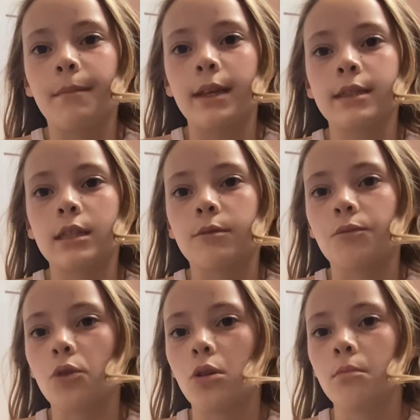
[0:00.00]
mine's is
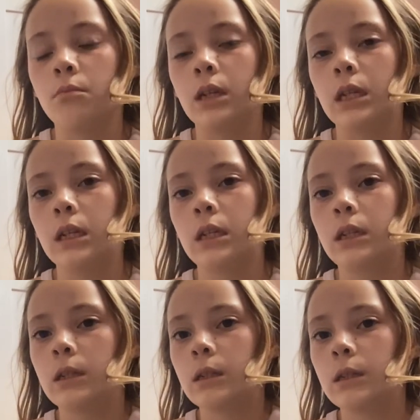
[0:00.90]
from...
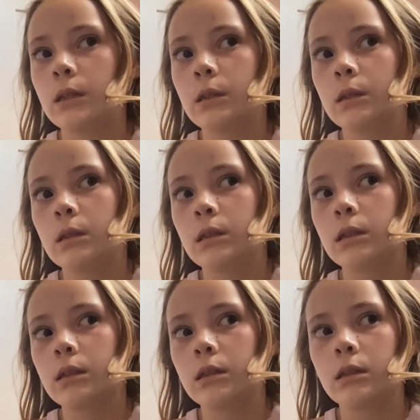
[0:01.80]
It's actually
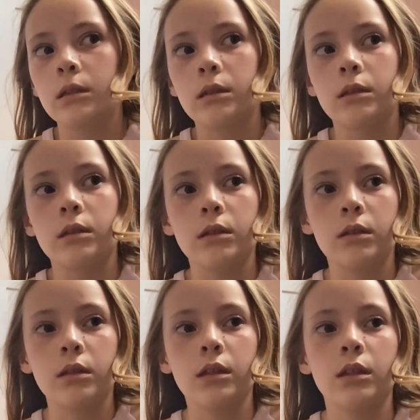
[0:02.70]
from like Sports
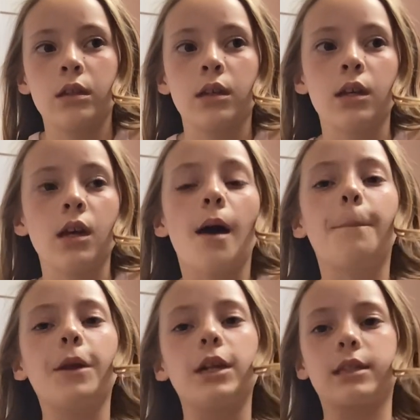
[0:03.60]
Direct.
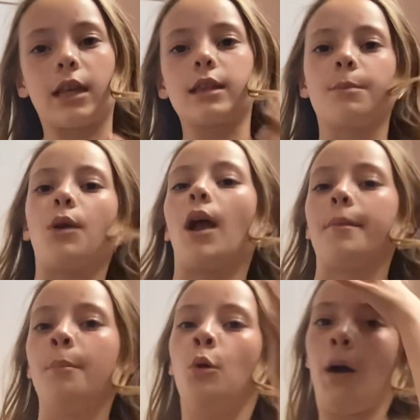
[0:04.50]
But it's like the
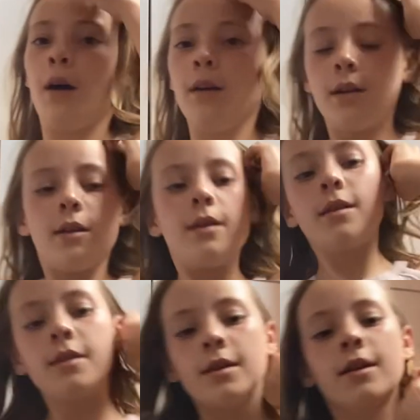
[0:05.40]
brand Puma. Mm-hmm.